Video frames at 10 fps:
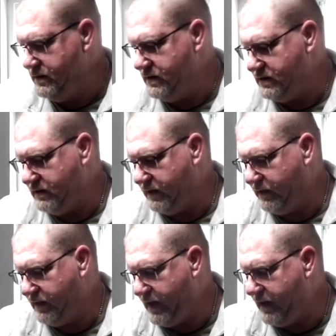Just
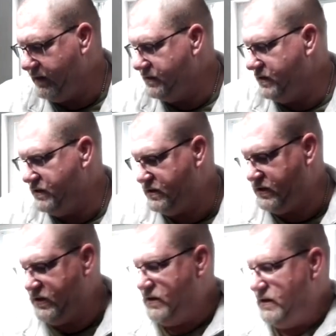like that. And as you
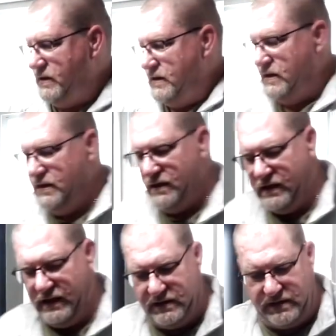just heard,
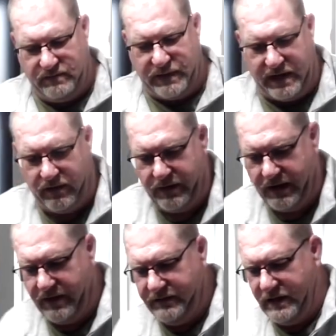the Instant Pot
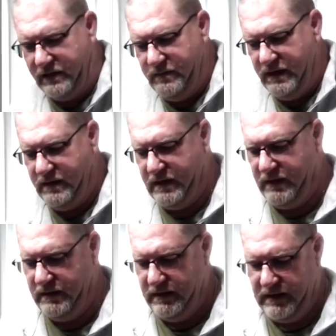went off telling me
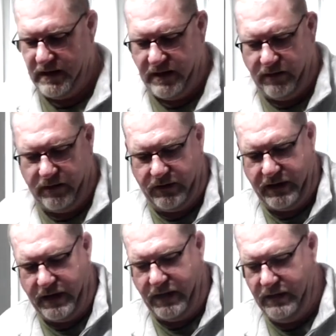that
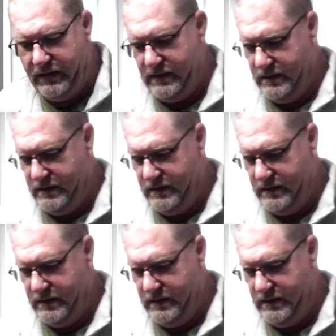our